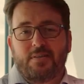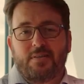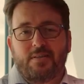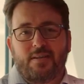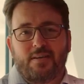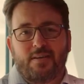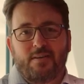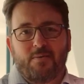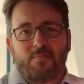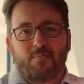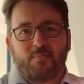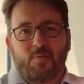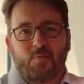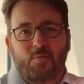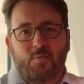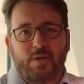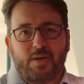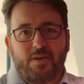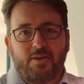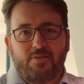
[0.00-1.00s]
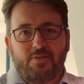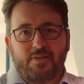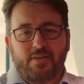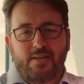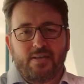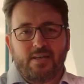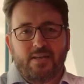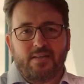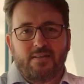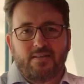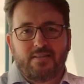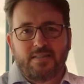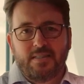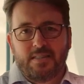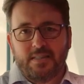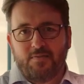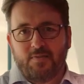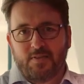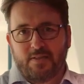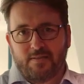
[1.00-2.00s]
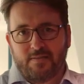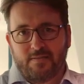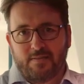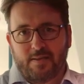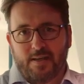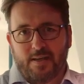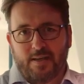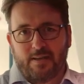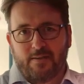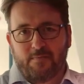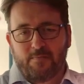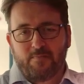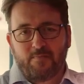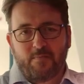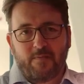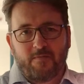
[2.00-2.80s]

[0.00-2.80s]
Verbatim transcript: Um, we're in a significant um,